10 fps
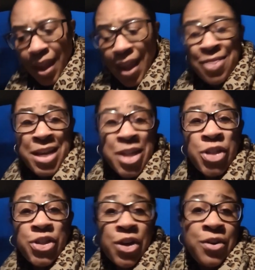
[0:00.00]
These
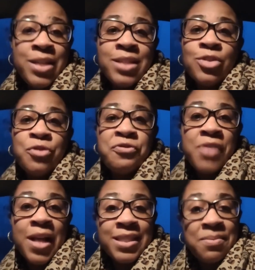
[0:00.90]
journeys through
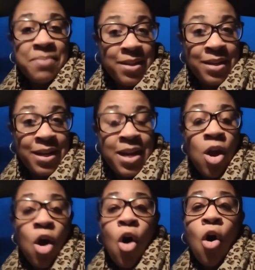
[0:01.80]
flexibility
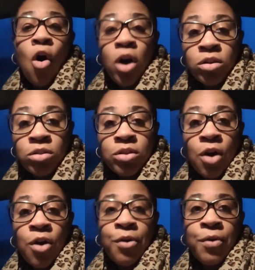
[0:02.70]

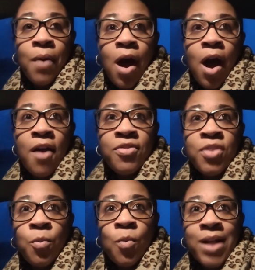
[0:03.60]
also are the
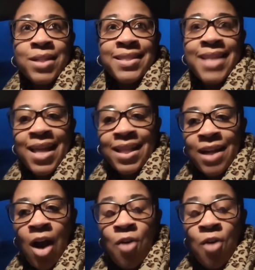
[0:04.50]
ones that are